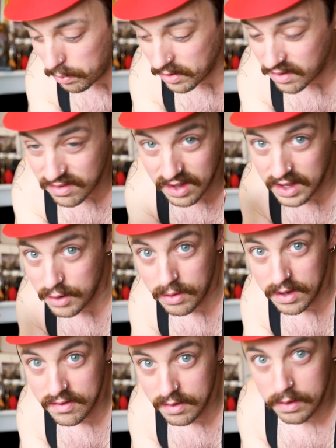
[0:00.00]
probably because they're going to
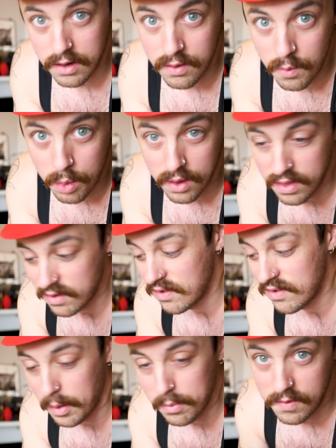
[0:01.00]
release something new, but this
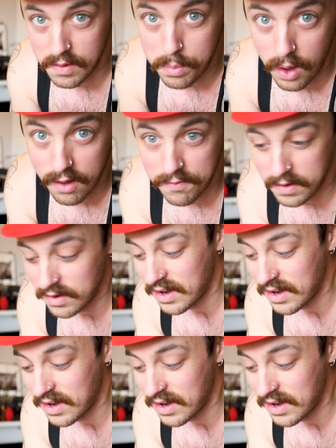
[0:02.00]
is absolutely perfect.